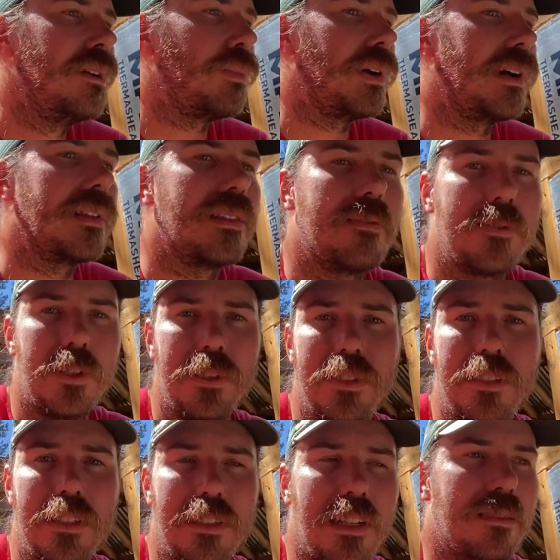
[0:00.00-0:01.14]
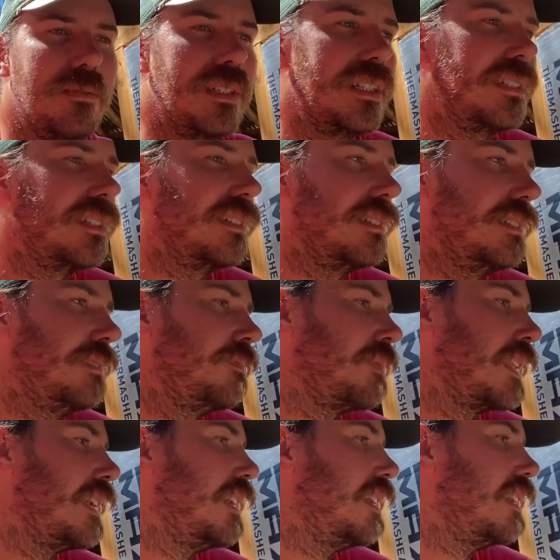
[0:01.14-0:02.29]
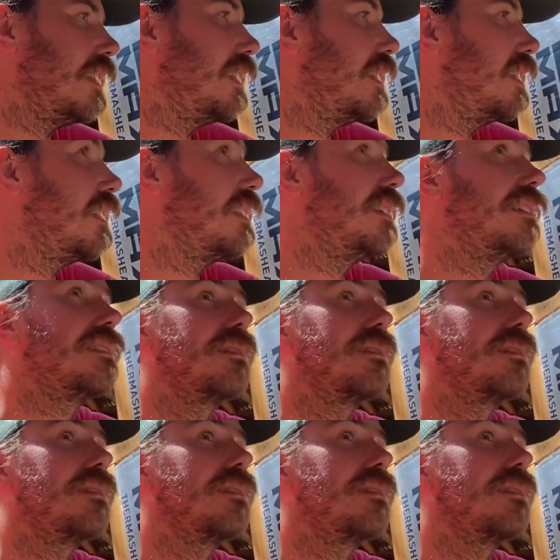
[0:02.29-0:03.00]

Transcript: But the first thing that I'm going to do is